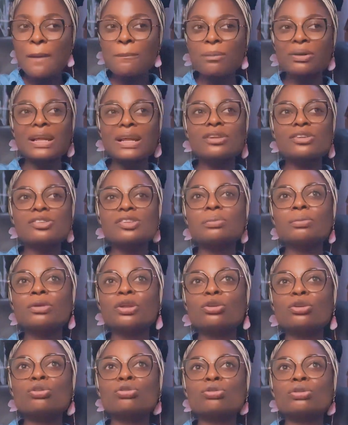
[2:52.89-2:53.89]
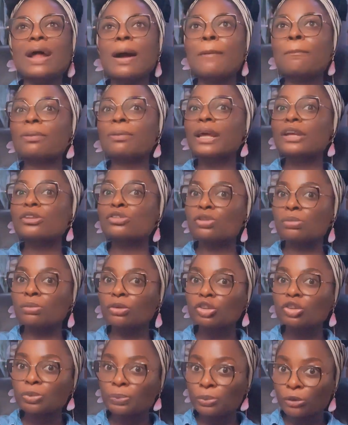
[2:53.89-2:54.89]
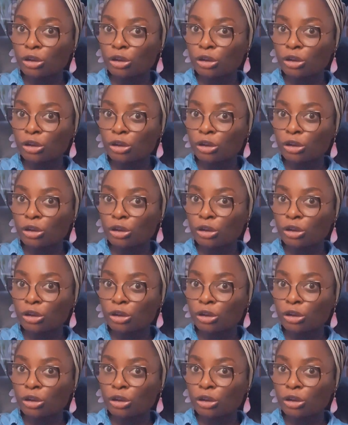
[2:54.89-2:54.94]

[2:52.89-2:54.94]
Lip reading: but that doesn't mean you should apply so much